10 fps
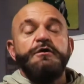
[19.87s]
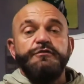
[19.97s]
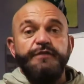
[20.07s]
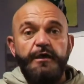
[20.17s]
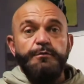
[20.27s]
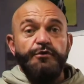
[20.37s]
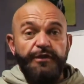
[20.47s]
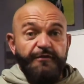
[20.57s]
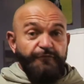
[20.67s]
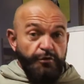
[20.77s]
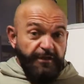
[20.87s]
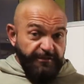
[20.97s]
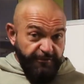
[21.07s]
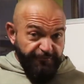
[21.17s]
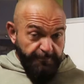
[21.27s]
Today we're going to have a look at
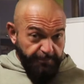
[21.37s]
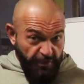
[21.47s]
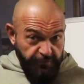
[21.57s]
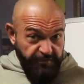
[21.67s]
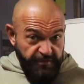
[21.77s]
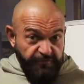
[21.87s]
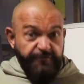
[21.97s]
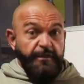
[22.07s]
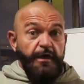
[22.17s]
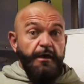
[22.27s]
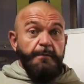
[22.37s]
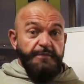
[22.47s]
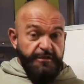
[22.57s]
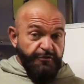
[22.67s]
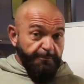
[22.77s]
different proteins
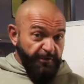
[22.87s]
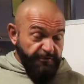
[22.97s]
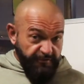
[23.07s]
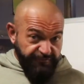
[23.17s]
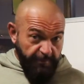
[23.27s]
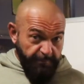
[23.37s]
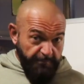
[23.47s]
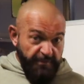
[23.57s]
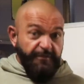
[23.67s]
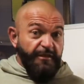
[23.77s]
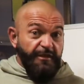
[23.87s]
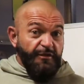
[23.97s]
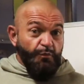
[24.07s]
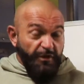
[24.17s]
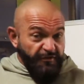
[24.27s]
in your protein supplement
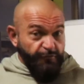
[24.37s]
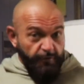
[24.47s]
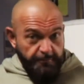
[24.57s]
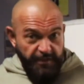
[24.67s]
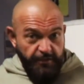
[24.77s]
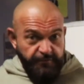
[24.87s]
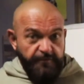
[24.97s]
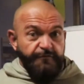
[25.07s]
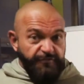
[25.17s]
and what it's all about.